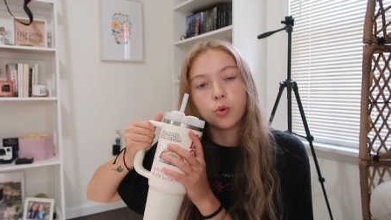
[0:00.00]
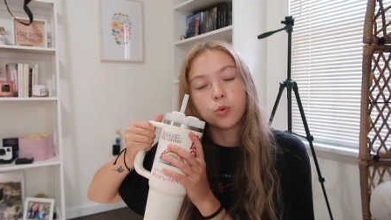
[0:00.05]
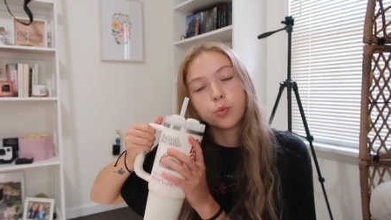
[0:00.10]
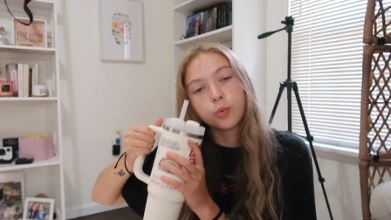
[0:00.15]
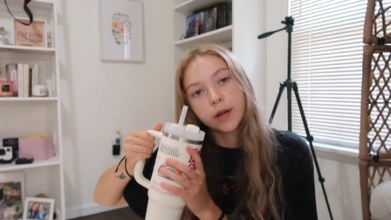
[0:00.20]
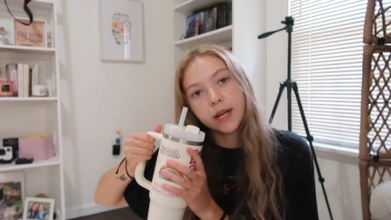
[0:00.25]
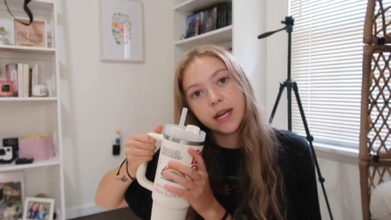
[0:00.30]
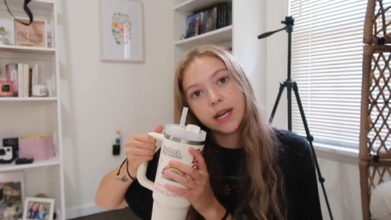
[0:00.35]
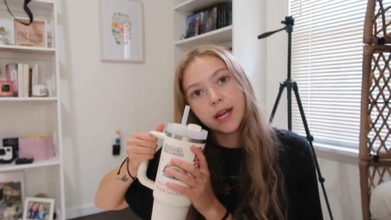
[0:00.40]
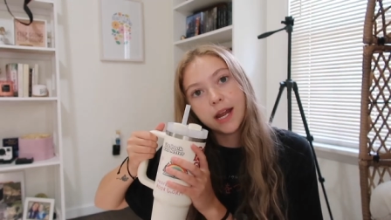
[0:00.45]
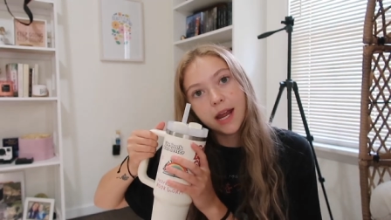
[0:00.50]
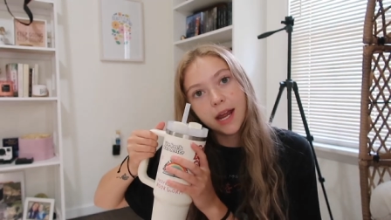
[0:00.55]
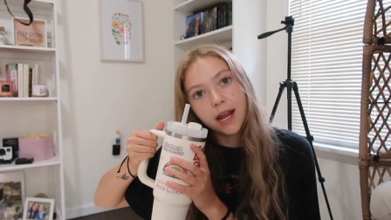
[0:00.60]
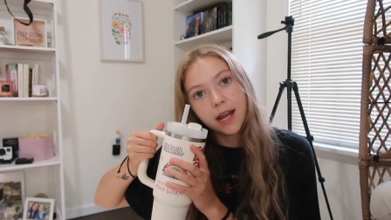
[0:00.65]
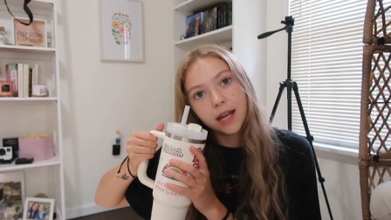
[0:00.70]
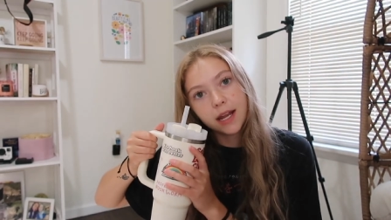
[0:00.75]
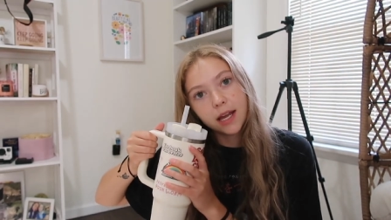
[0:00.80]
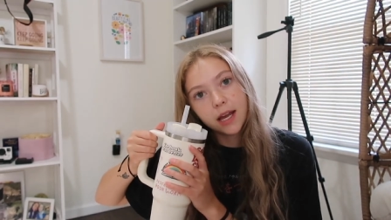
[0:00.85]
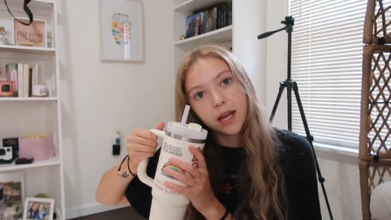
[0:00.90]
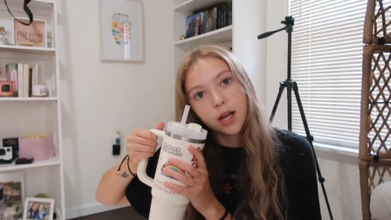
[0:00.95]

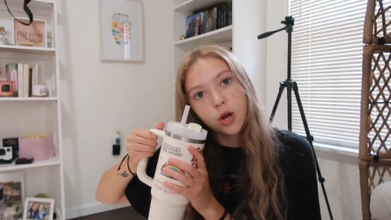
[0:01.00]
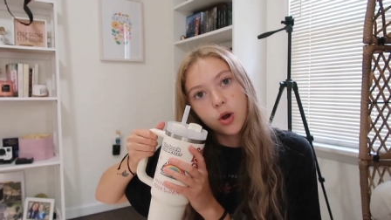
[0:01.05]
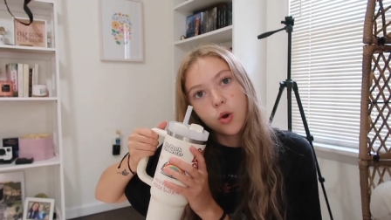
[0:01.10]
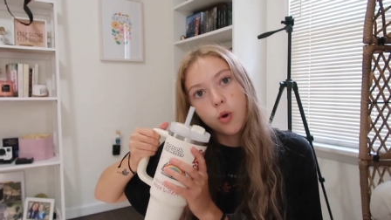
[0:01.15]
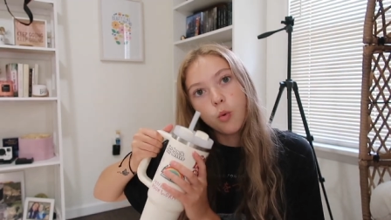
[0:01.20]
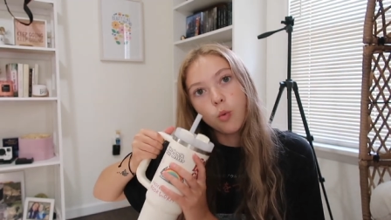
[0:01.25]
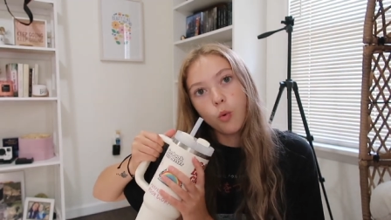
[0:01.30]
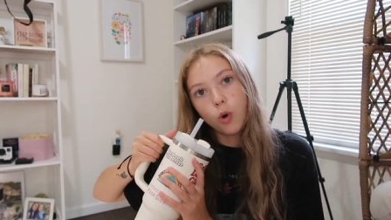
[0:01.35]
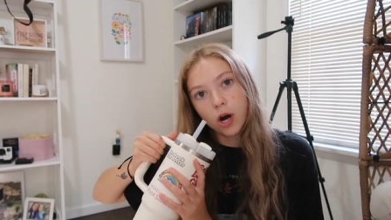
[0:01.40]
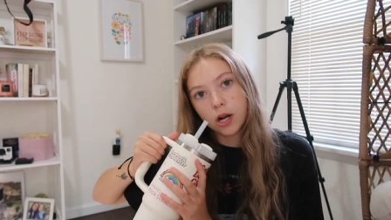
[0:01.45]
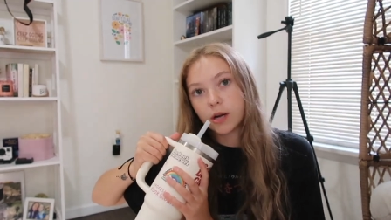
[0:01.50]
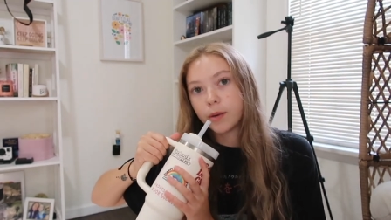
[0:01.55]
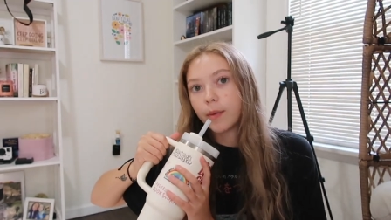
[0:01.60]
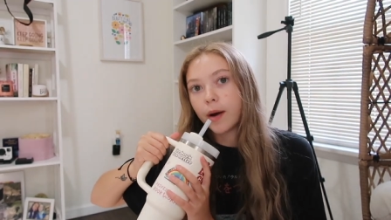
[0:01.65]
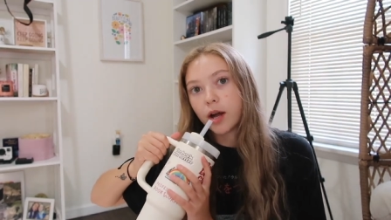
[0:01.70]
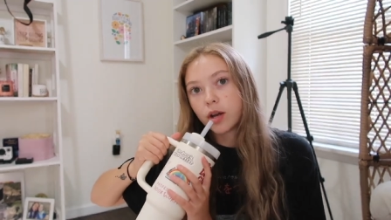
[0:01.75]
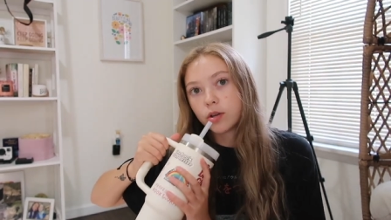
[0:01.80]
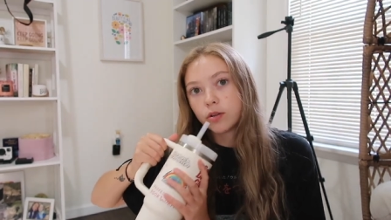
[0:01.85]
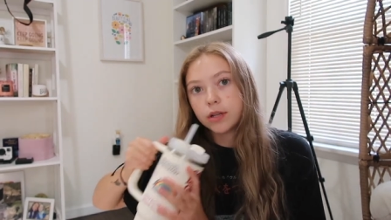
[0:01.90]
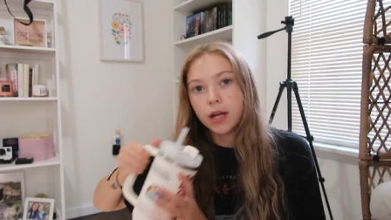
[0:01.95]
reading water
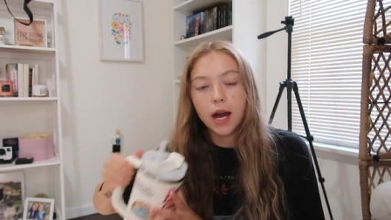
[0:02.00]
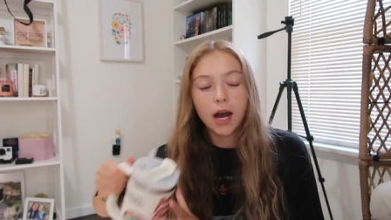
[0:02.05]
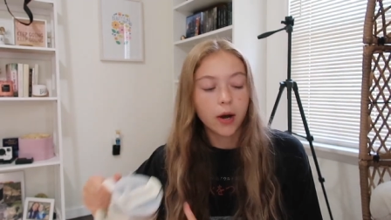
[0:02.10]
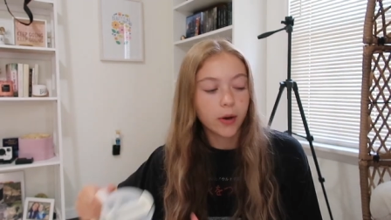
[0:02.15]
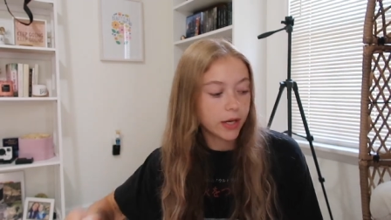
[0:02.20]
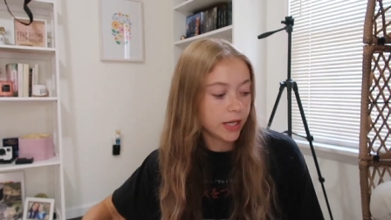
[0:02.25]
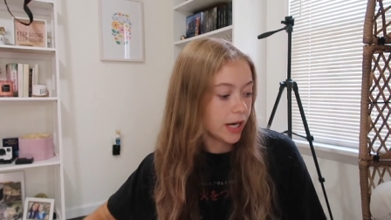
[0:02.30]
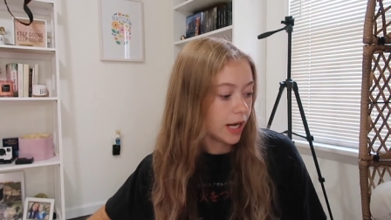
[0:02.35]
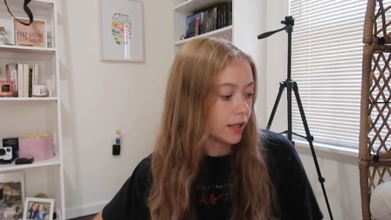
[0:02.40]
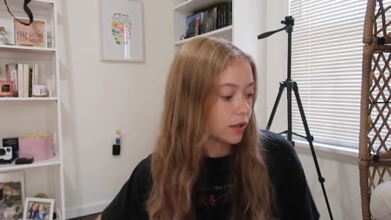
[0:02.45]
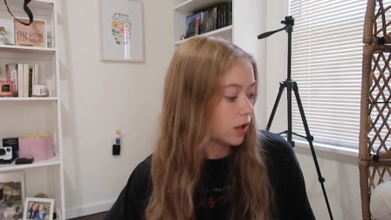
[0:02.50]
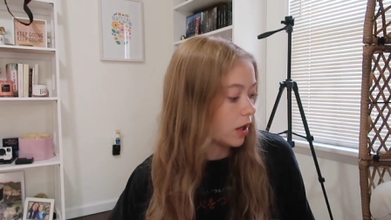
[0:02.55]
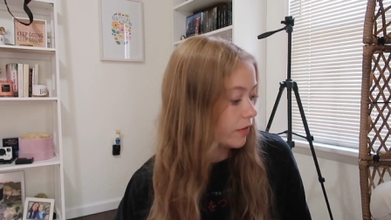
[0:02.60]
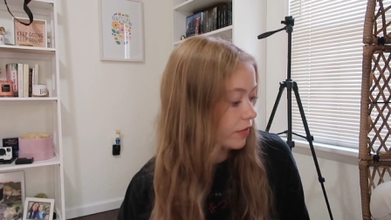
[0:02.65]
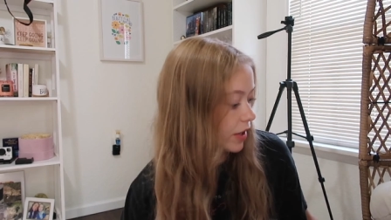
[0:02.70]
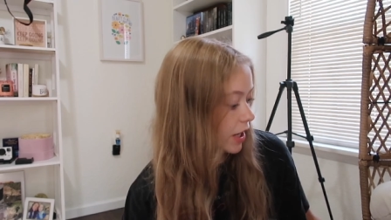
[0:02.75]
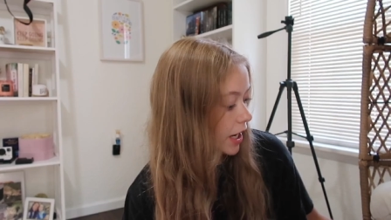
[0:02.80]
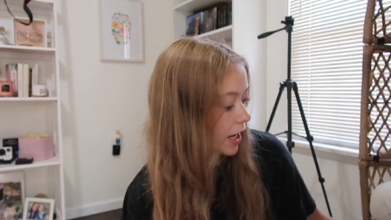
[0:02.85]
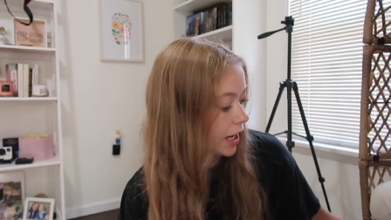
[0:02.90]
bottle now and I love it.